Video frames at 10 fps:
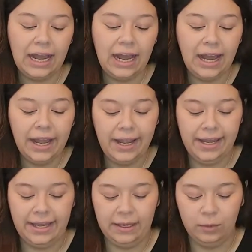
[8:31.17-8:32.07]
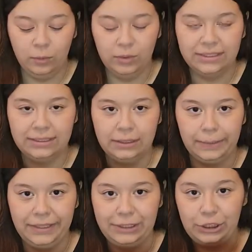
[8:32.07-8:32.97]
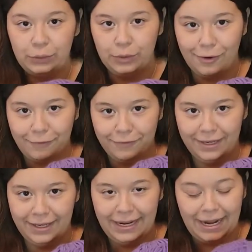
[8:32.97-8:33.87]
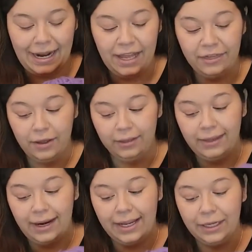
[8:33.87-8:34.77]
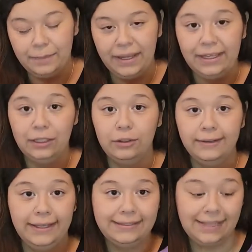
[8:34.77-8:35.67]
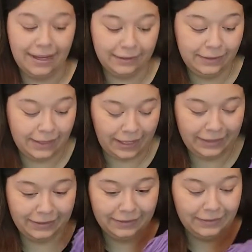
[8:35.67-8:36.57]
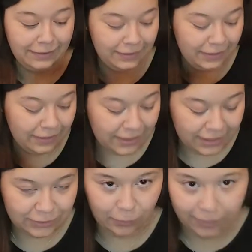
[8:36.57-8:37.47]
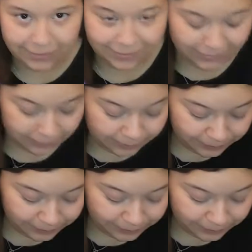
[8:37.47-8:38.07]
I was a little bit too confident, and I thought that I could make it look exactly like these ones.